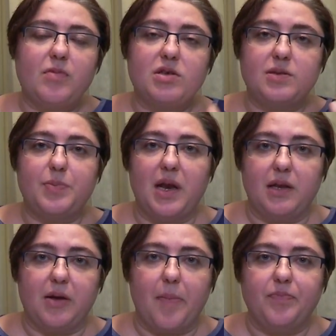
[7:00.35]

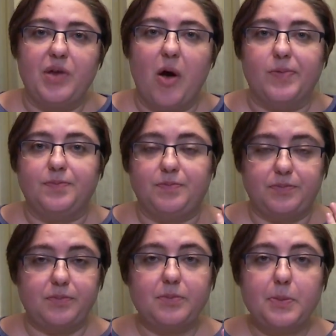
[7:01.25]
spelling. Now,
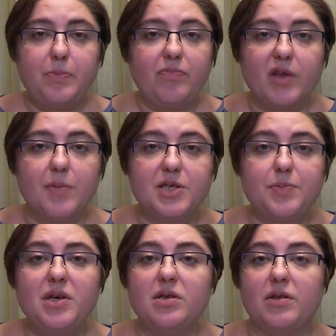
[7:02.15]
I'm
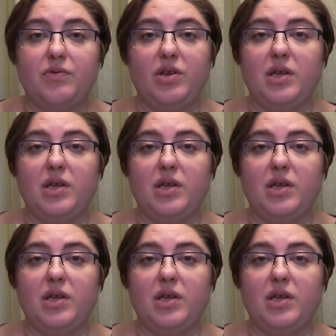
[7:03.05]
speaking 3